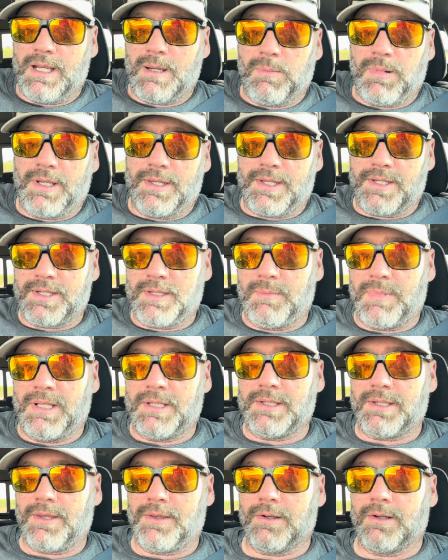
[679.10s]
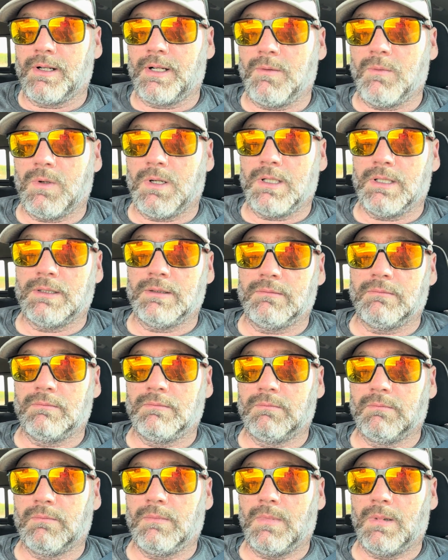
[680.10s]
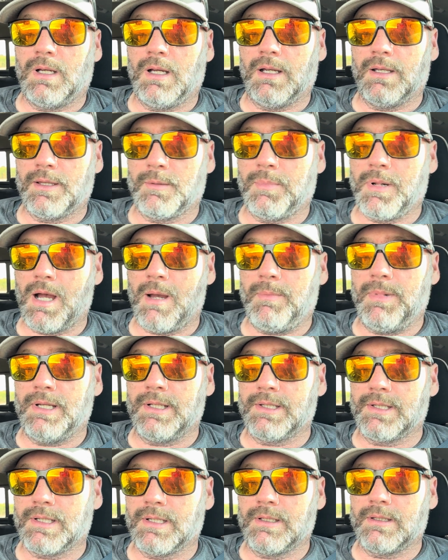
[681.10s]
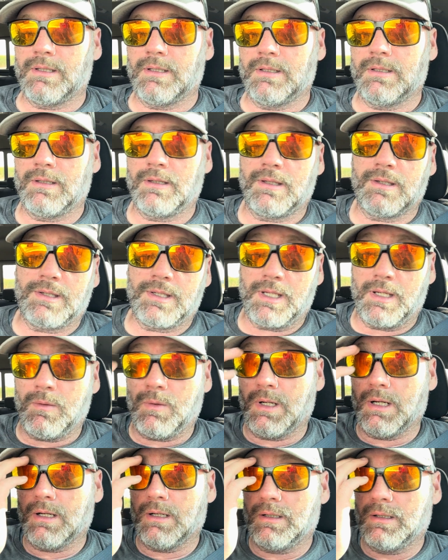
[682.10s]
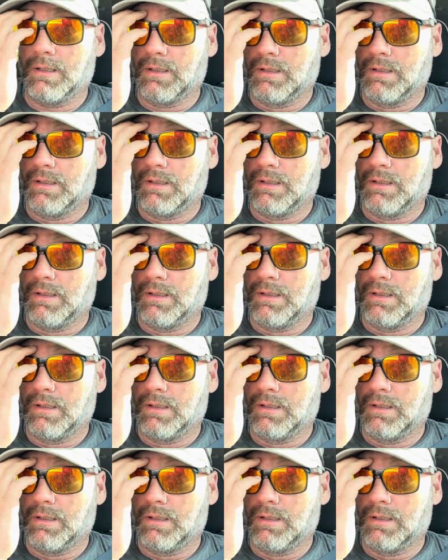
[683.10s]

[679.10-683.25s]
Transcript: I brought the Sebenza 31, the Pabenza, and the Z-Wear.